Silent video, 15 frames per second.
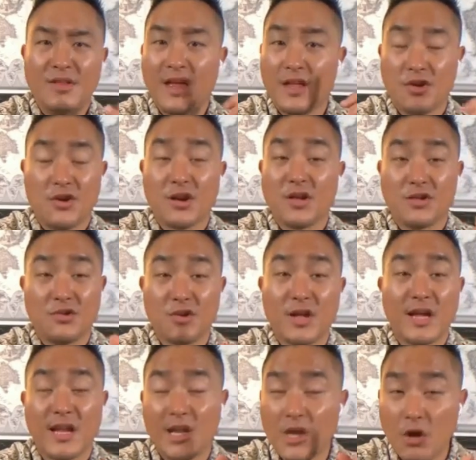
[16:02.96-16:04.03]
then you're you're
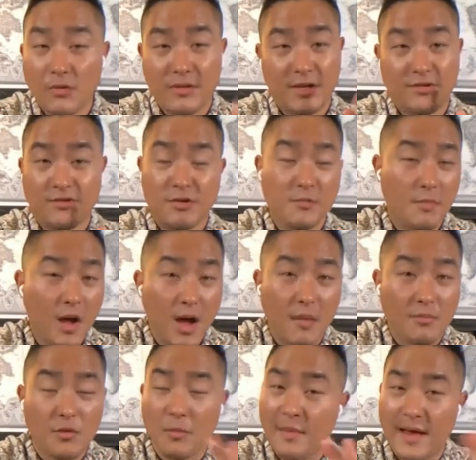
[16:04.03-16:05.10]
gonna know that it's your
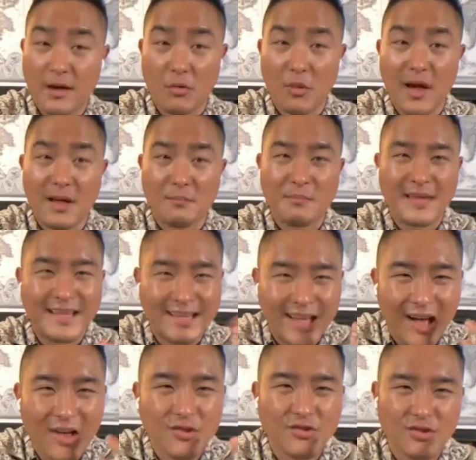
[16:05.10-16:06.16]
mom, no matter what,
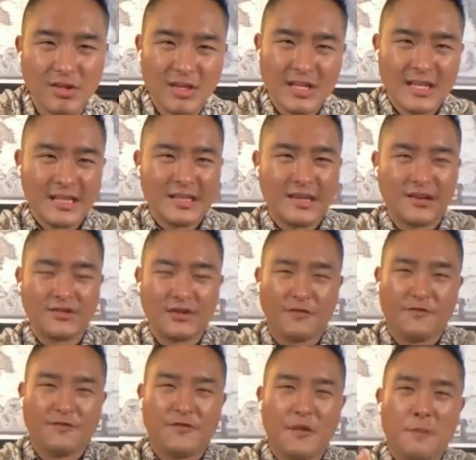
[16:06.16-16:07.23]
because there's
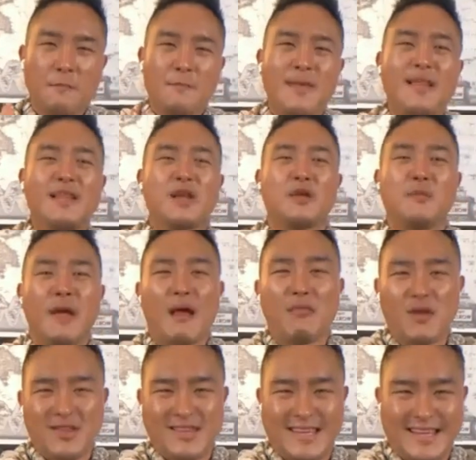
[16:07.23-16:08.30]
a
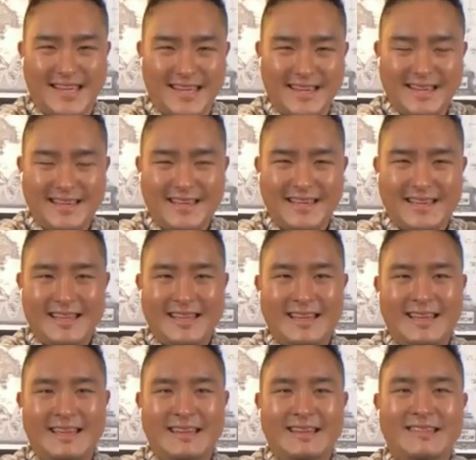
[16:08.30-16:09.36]
familiarity.
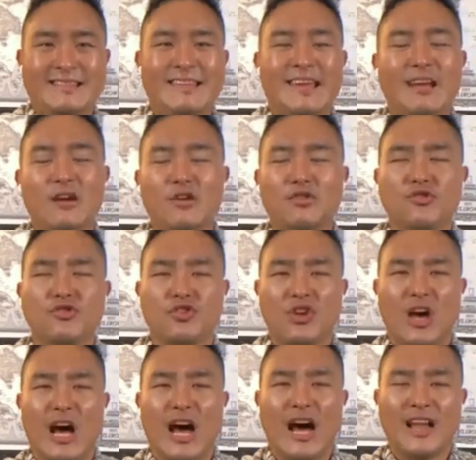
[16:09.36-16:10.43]
There's
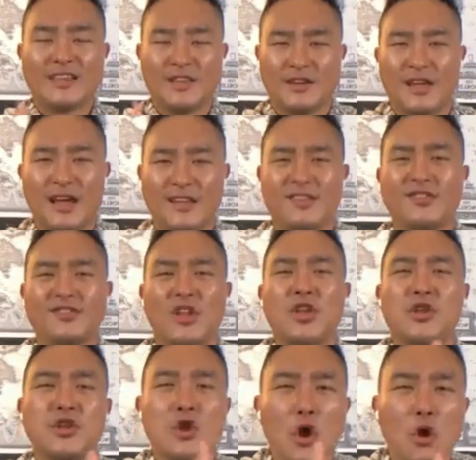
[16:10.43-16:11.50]
a, there's a
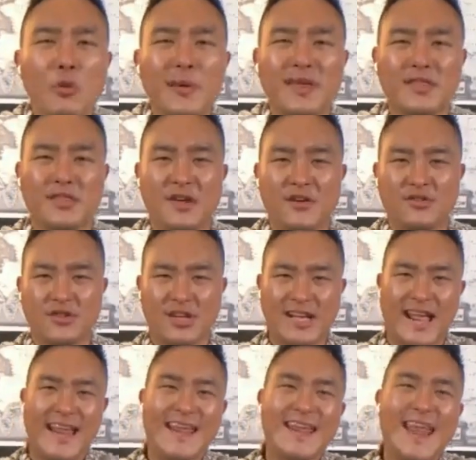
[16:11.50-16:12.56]
knowing. There's a
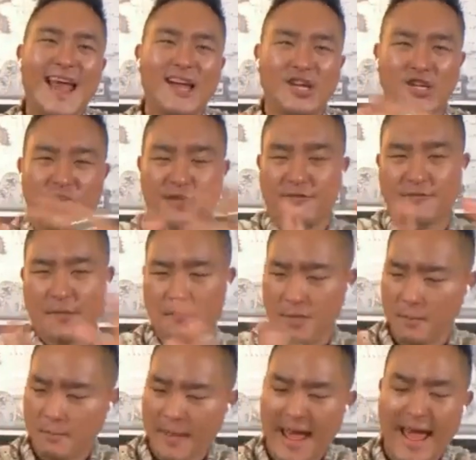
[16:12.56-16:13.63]
connection from
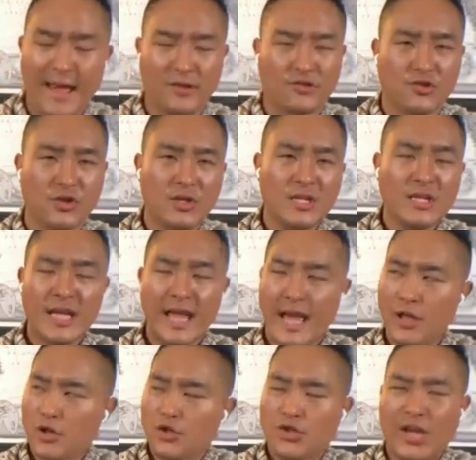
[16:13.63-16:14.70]
your past
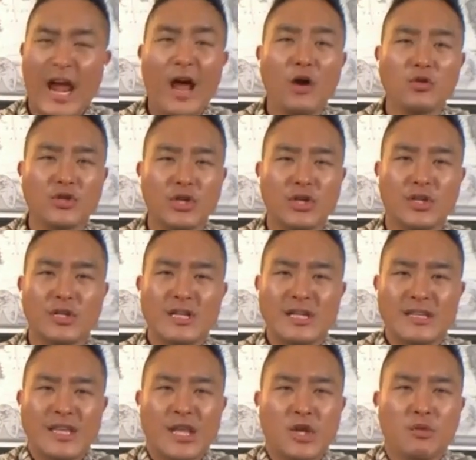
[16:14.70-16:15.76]
and your childhood
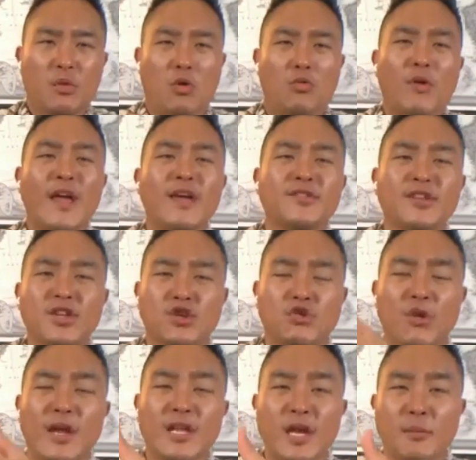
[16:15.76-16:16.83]
that you were raised and
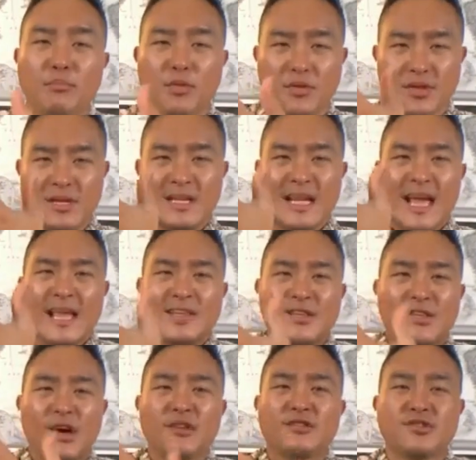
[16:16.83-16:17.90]
trained up with.
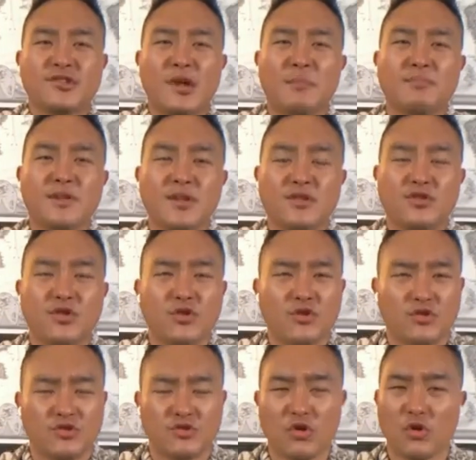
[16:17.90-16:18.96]
It does something to
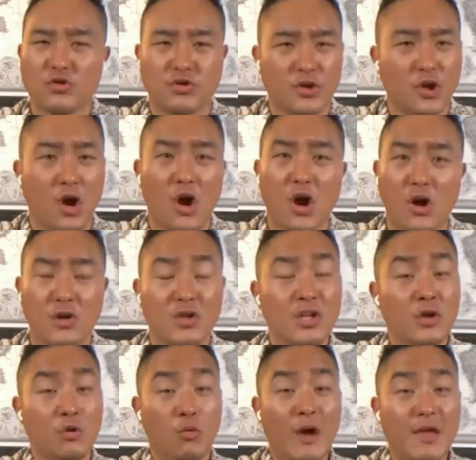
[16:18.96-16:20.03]
your soul, to your heart,
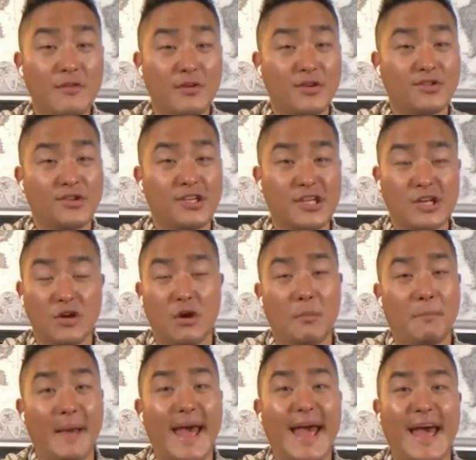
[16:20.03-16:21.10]
whether it's good or
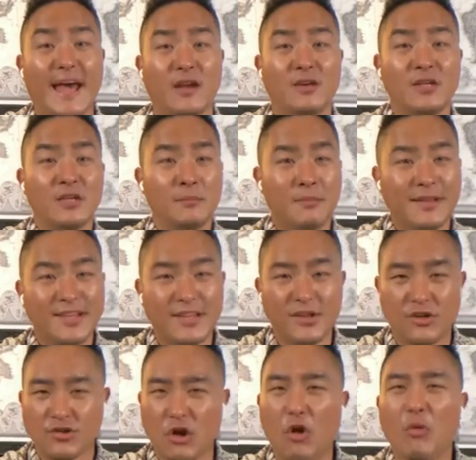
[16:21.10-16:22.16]
bad. But then
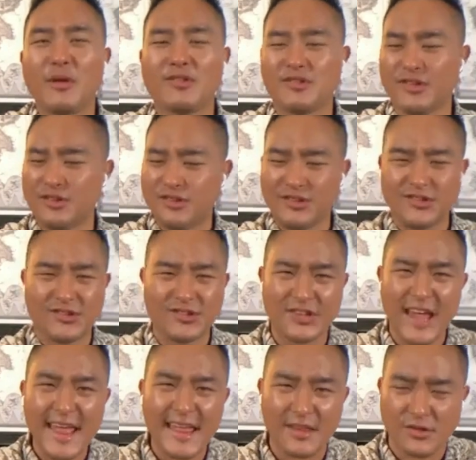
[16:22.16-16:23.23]
there's always this
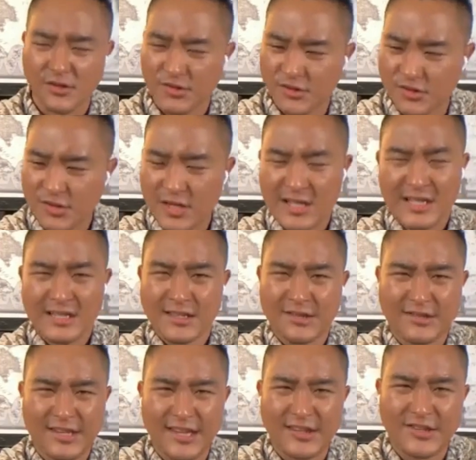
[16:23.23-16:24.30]
sense, the
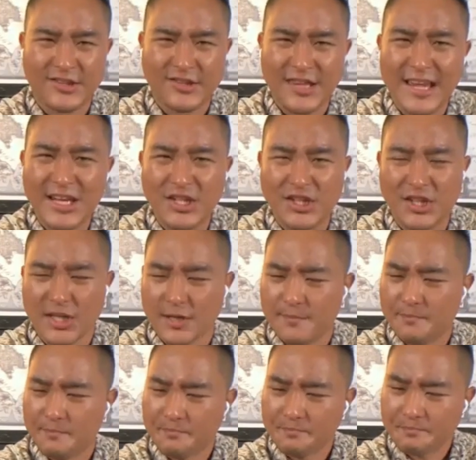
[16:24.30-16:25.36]
sensation
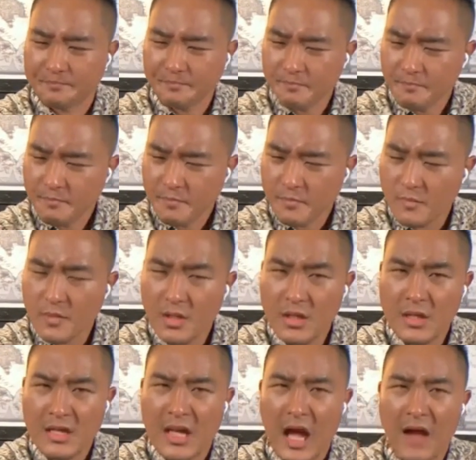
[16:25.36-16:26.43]

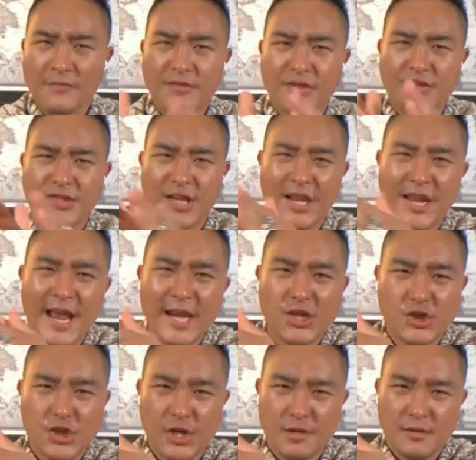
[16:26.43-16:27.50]
of this
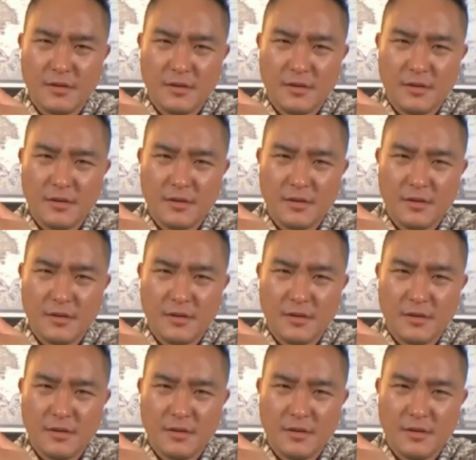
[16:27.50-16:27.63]
connection.